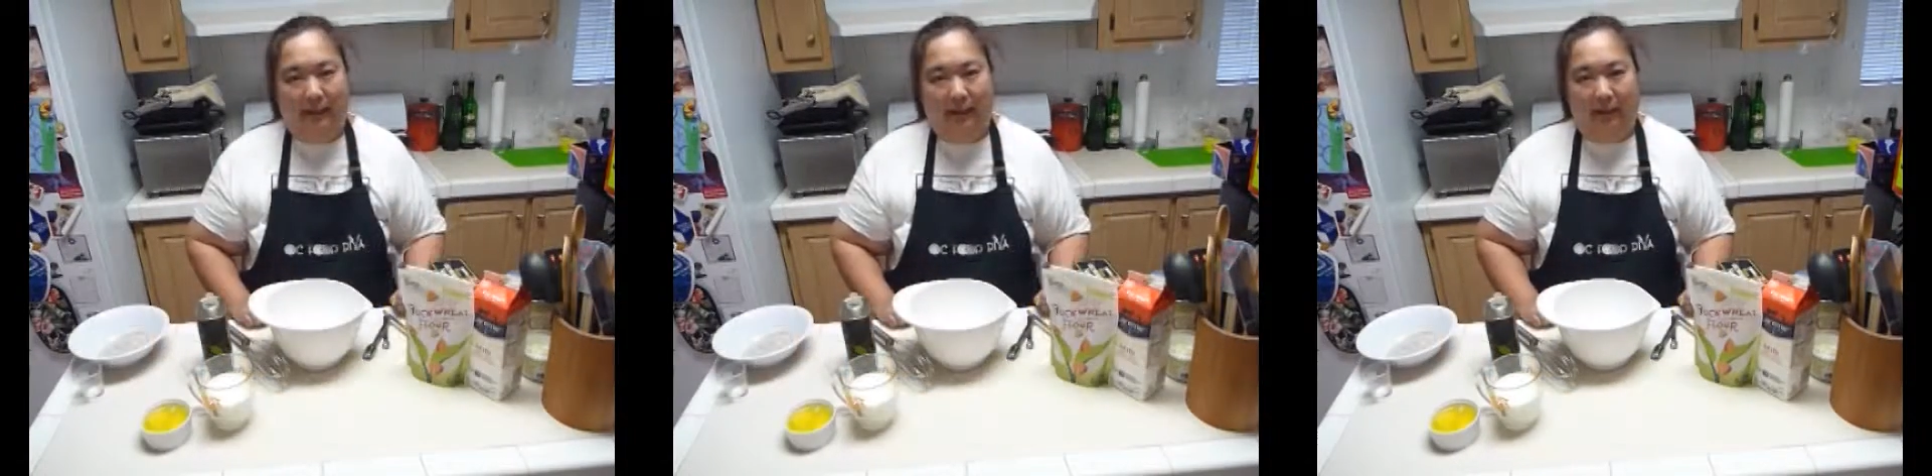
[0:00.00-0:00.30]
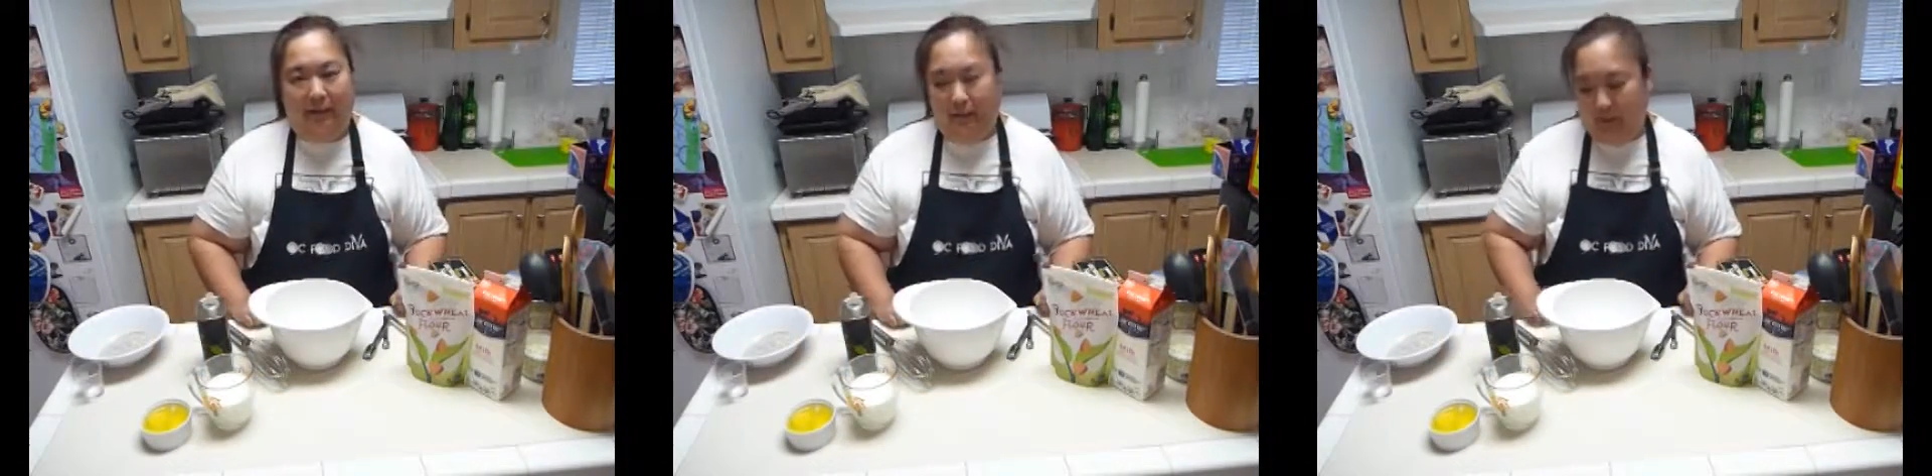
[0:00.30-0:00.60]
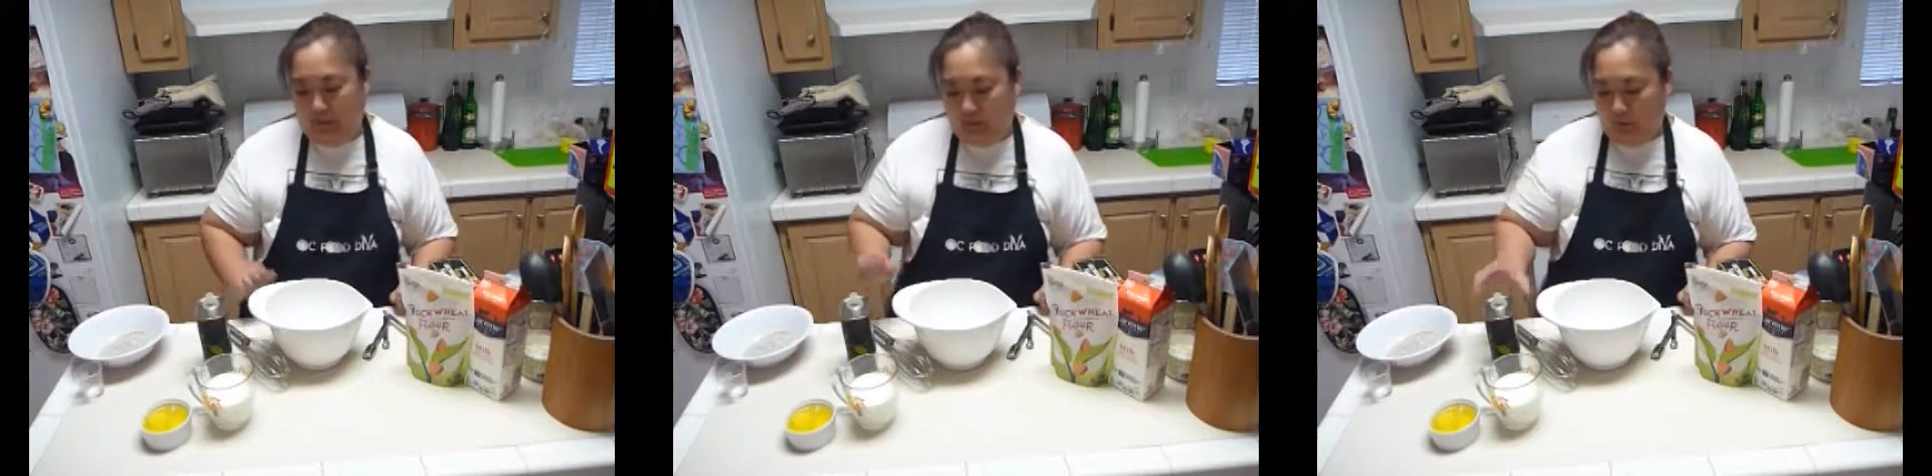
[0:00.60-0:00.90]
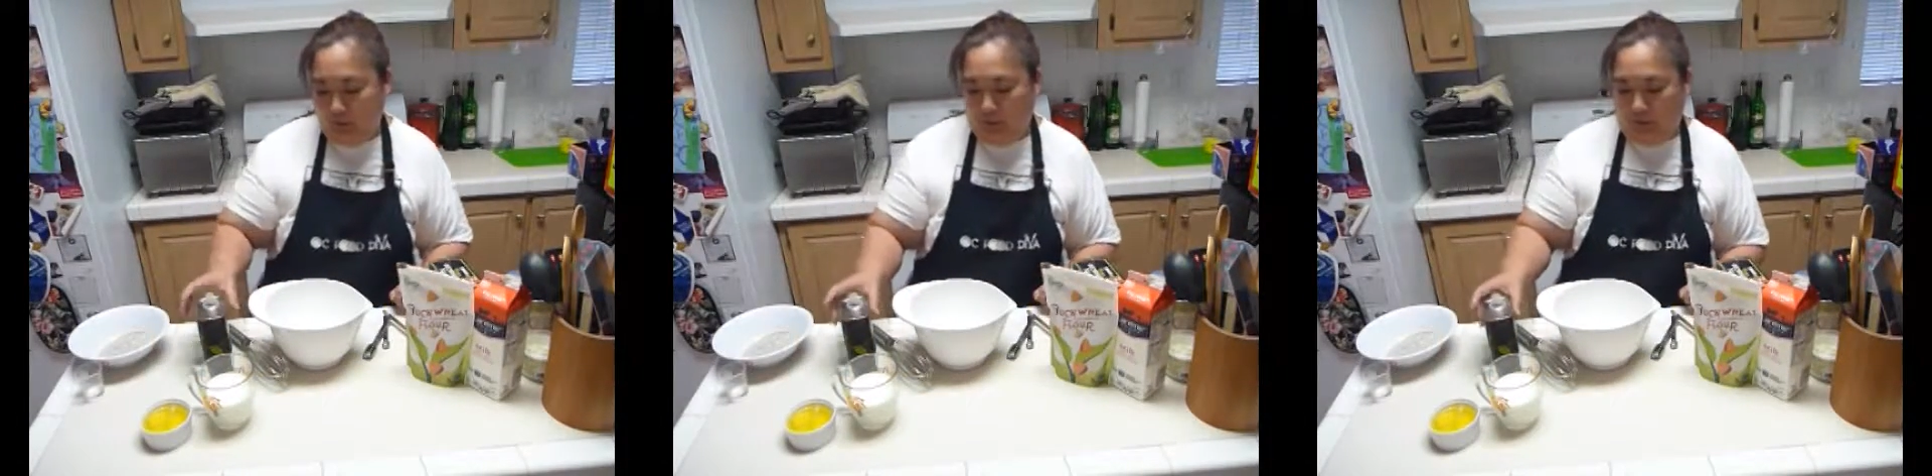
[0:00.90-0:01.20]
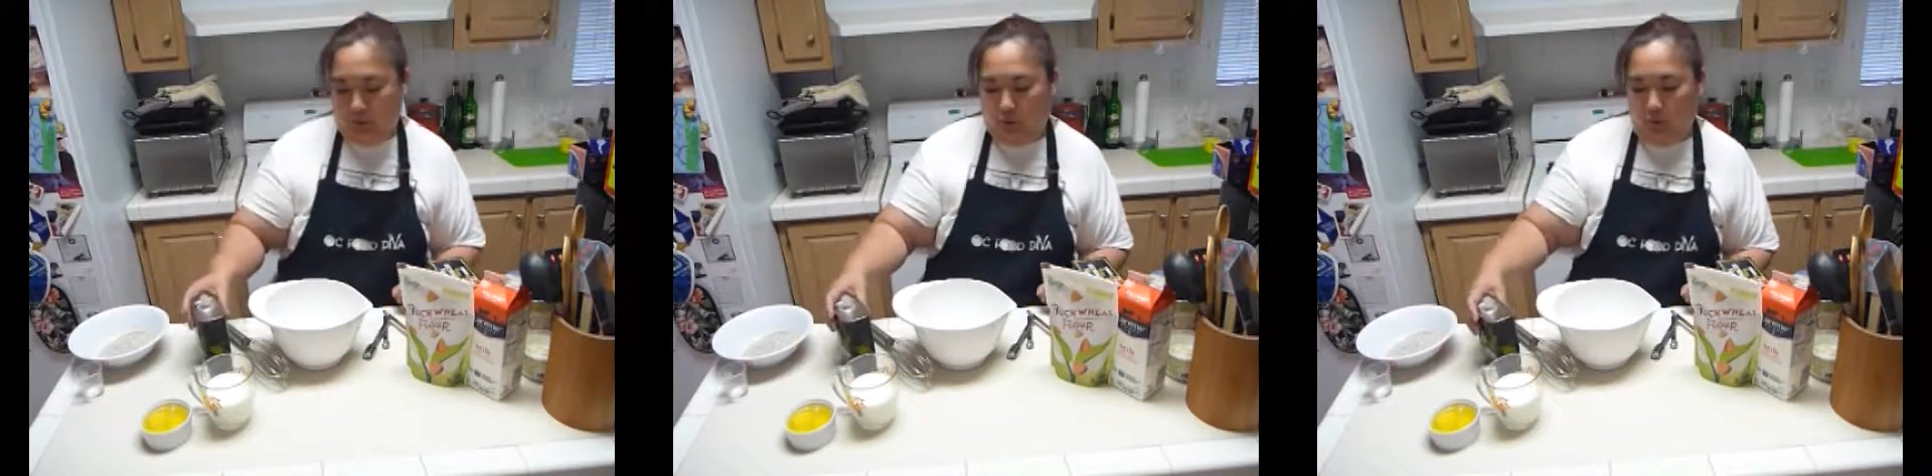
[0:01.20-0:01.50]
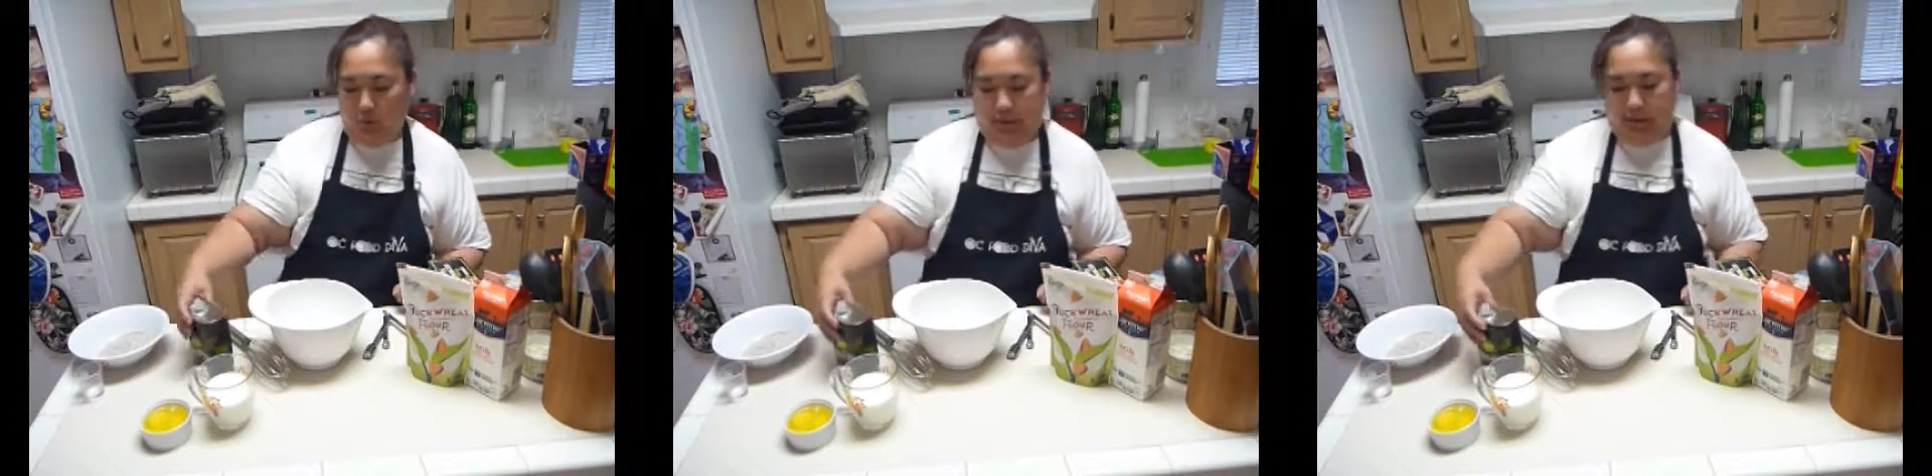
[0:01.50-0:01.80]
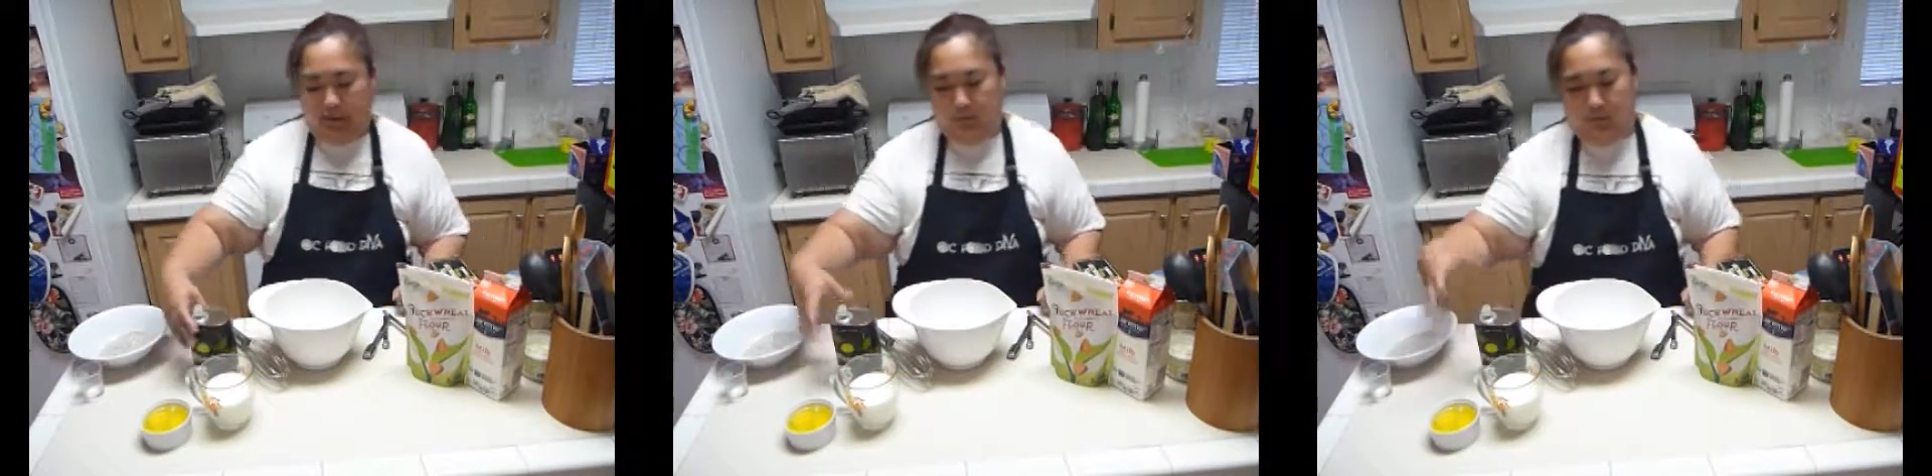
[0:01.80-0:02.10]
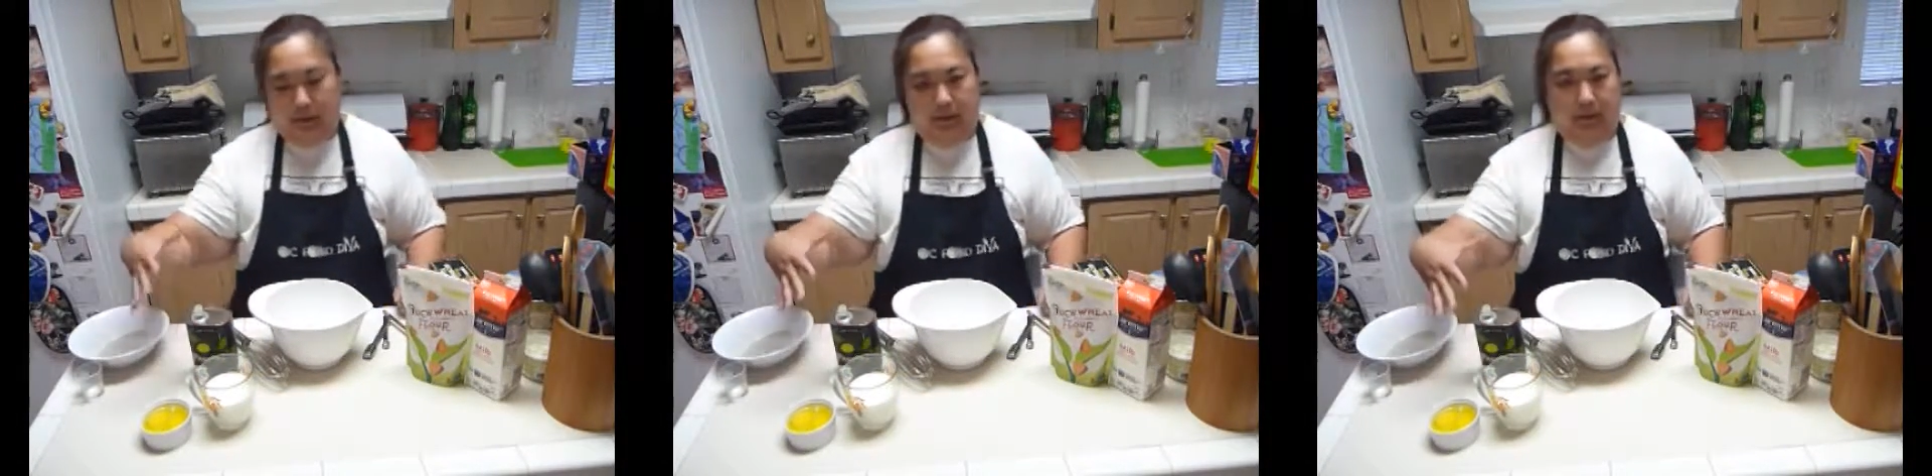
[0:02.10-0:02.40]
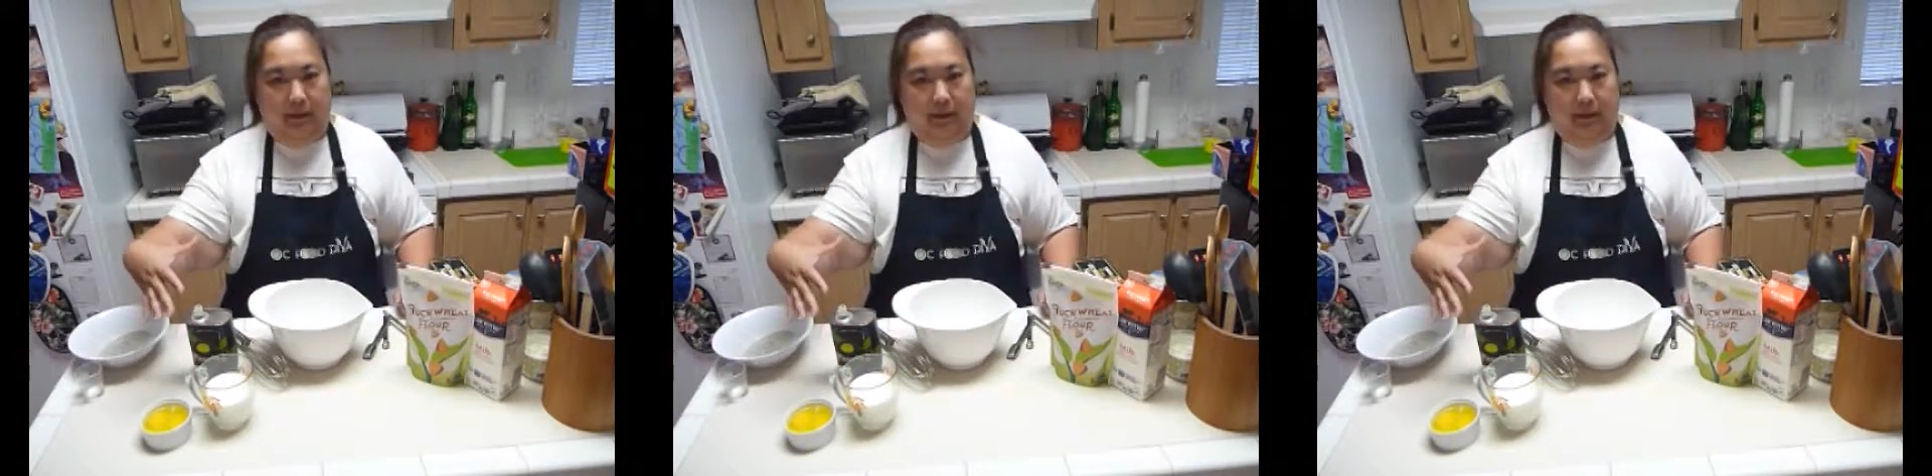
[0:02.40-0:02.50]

Okay, we're going to start with the wet